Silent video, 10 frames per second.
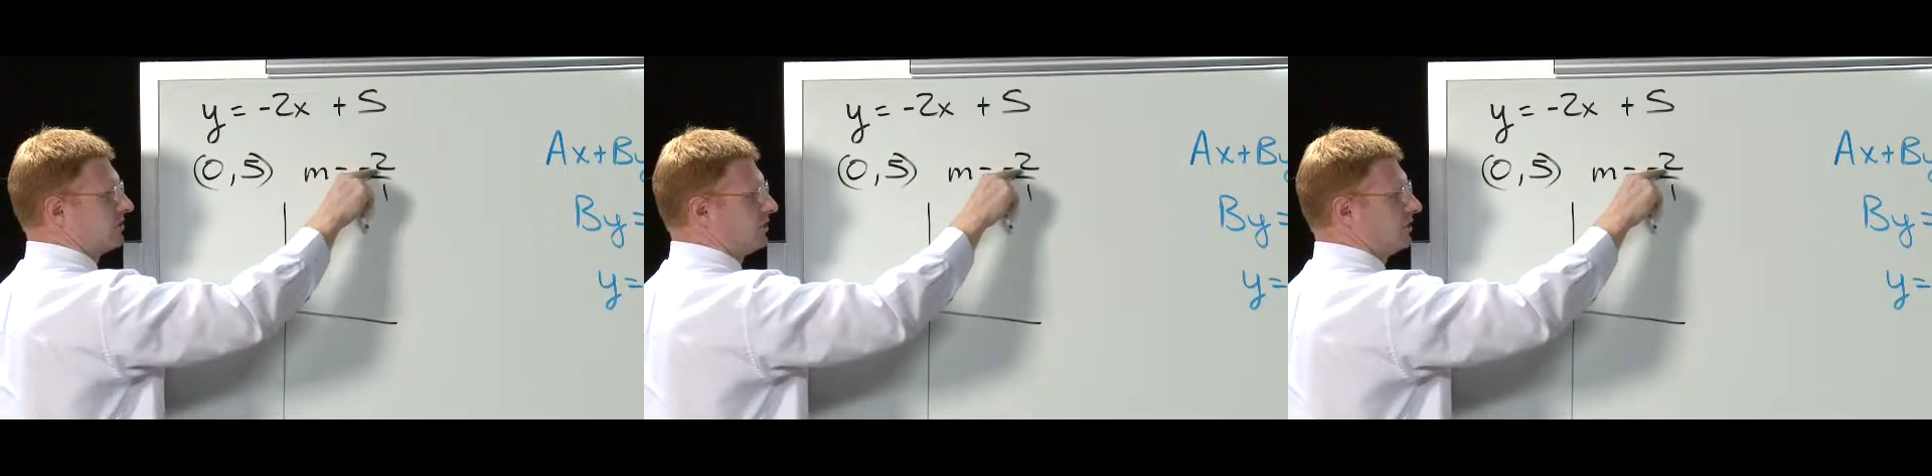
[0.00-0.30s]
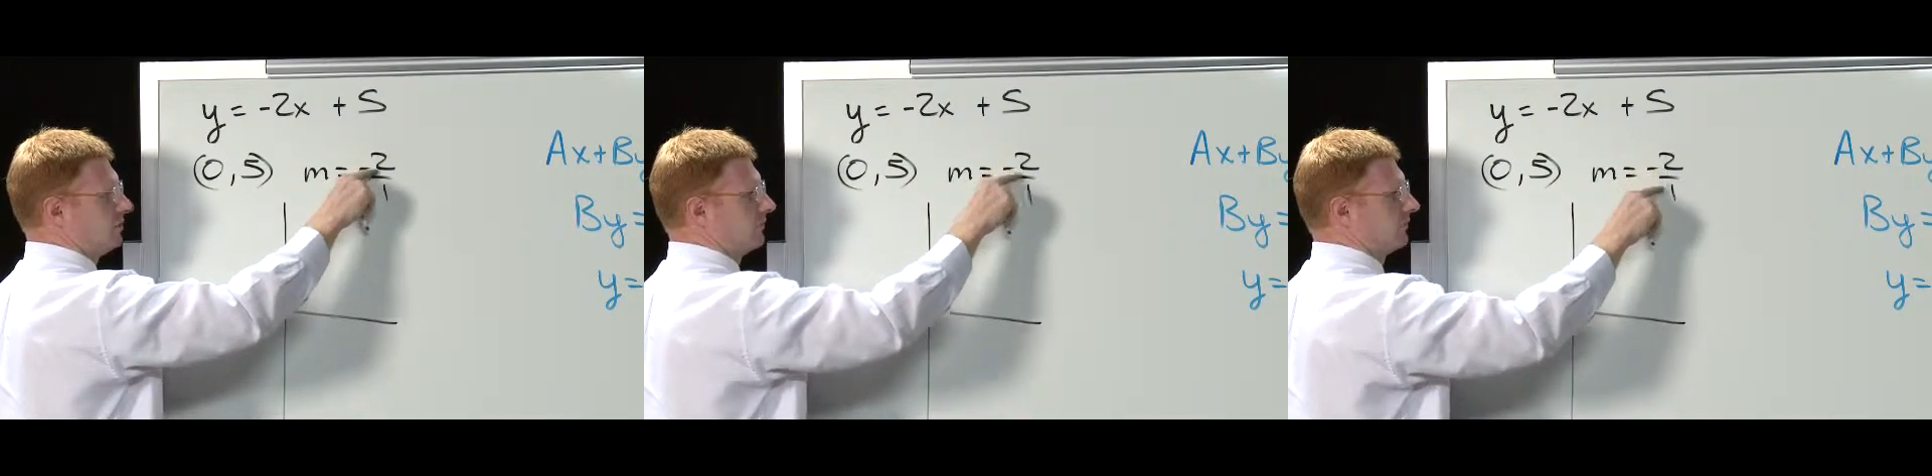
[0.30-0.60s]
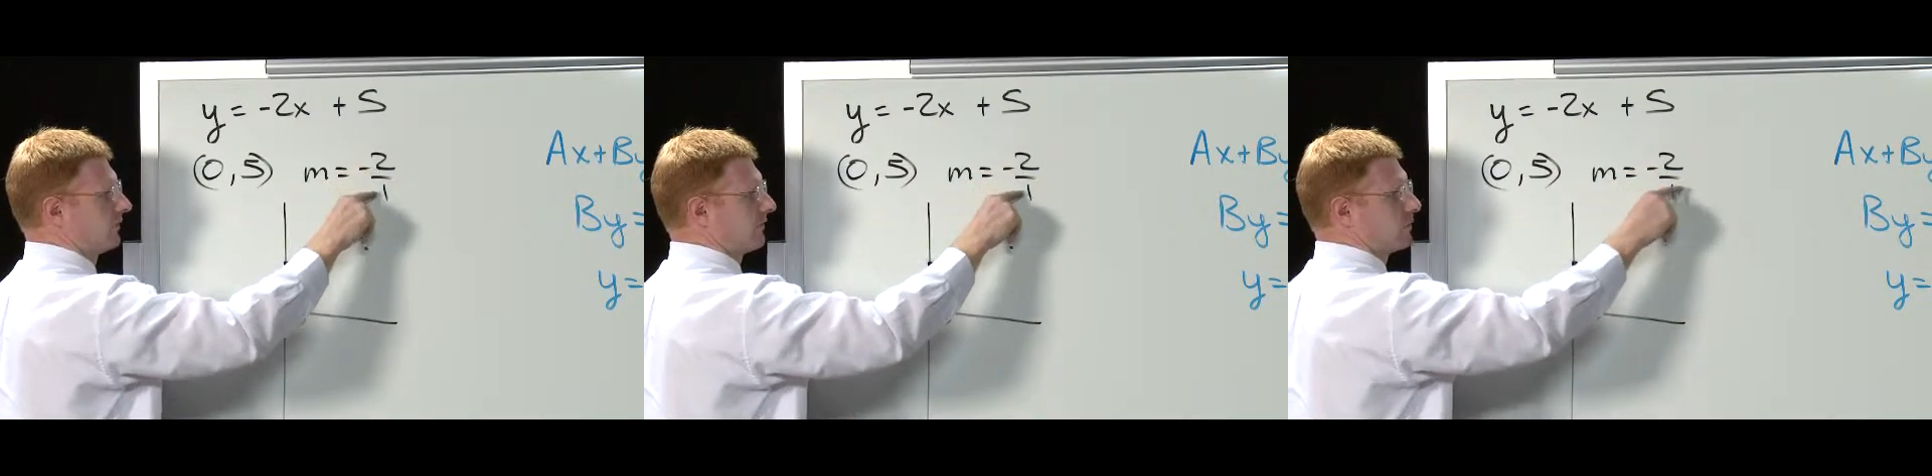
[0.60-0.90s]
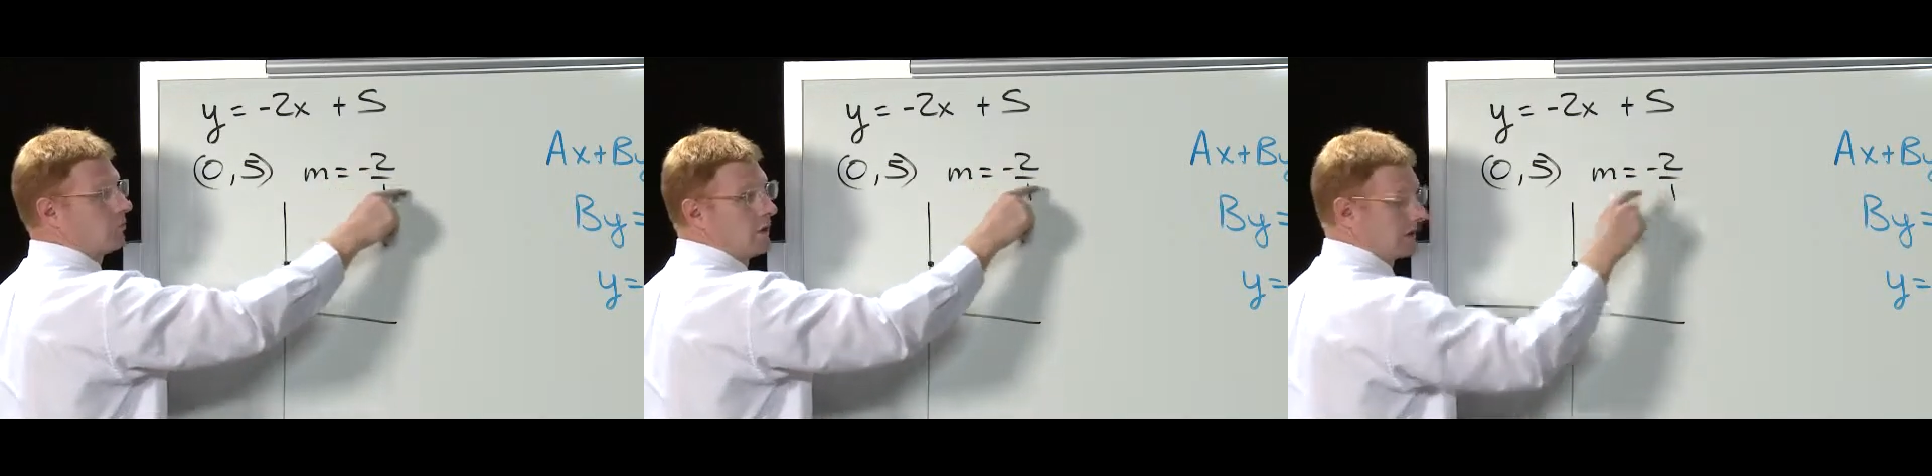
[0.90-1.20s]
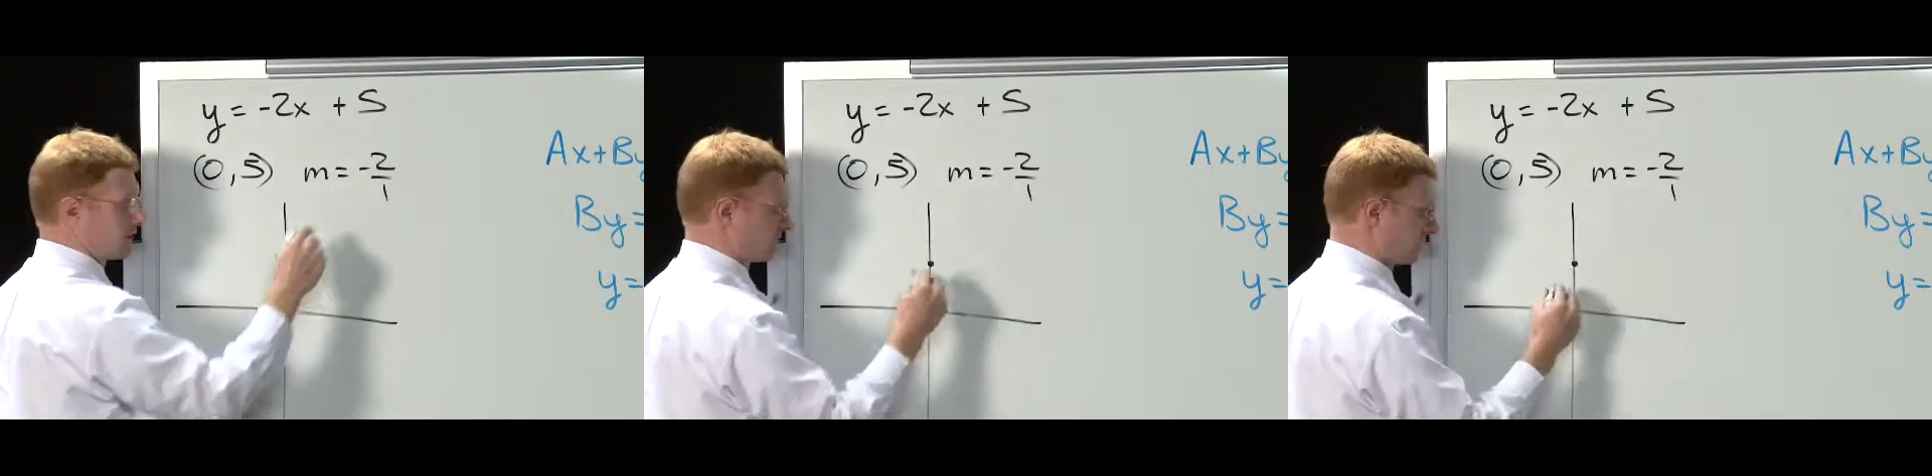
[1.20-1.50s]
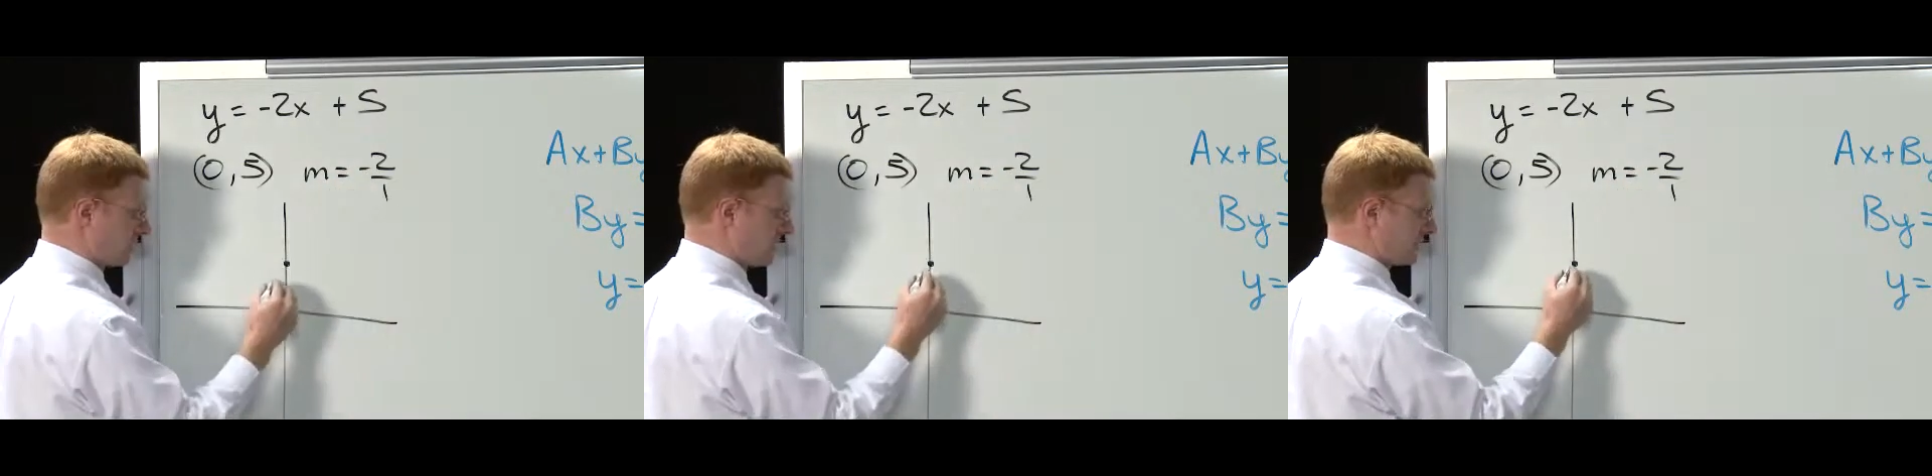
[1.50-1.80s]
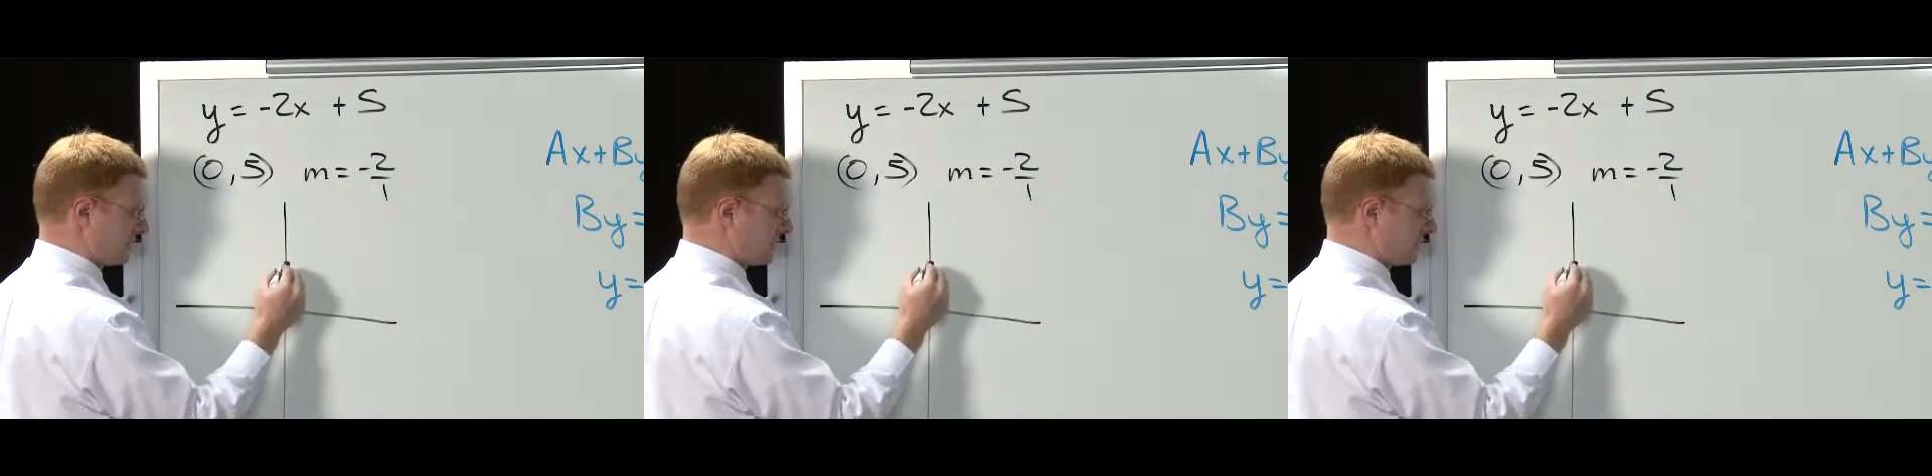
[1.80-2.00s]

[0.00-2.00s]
2 for every 1 it goes across.